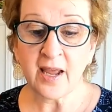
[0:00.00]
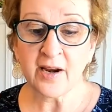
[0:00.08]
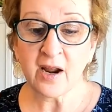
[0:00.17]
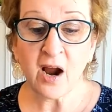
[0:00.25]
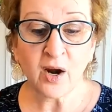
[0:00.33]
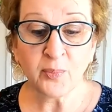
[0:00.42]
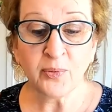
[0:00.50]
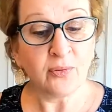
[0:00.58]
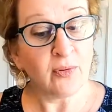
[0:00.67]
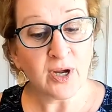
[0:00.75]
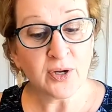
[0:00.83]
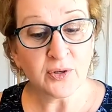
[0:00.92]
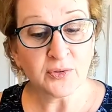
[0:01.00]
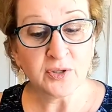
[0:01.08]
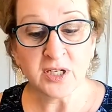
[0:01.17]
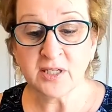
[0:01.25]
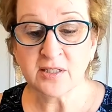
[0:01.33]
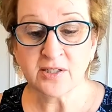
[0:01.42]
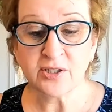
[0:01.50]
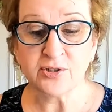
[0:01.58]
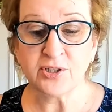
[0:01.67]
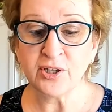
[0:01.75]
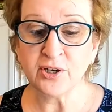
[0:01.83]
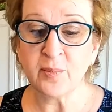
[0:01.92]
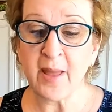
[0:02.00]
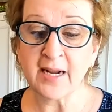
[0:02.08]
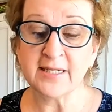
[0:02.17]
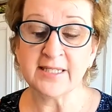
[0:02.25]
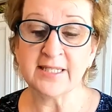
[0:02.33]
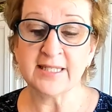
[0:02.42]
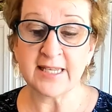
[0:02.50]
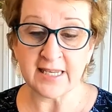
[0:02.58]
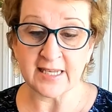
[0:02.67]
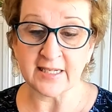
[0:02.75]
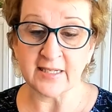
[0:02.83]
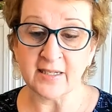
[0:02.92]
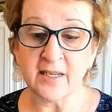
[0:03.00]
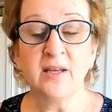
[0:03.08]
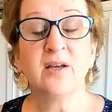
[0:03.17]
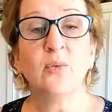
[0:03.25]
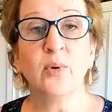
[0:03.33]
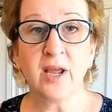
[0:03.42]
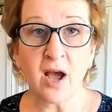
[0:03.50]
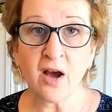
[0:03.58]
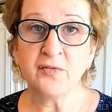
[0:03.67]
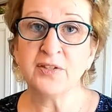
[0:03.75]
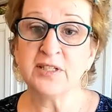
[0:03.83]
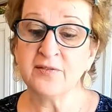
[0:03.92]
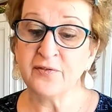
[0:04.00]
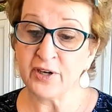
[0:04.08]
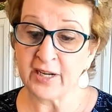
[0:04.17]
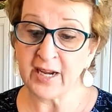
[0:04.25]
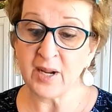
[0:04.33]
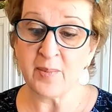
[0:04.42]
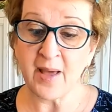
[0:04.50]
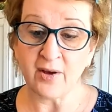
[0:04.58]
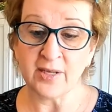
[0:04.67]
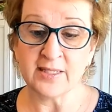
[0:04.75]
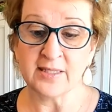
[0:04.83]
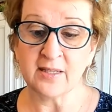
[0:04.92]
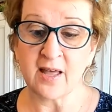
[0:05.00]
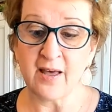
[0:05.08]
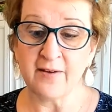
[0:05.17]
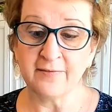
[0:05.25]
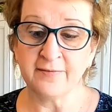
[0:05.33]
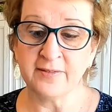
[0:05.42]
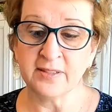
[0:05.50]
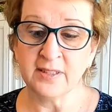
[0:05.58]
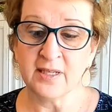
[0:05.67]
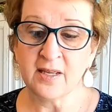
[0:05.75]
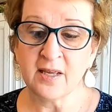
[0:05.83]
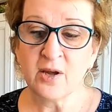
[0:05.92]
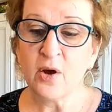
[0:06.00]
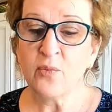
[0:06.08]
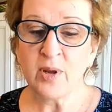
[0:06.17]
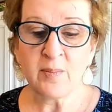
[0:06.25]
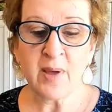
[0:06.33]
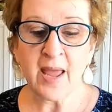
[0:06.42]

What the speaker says: and are prone to turn back to sin, we often forget about His love. We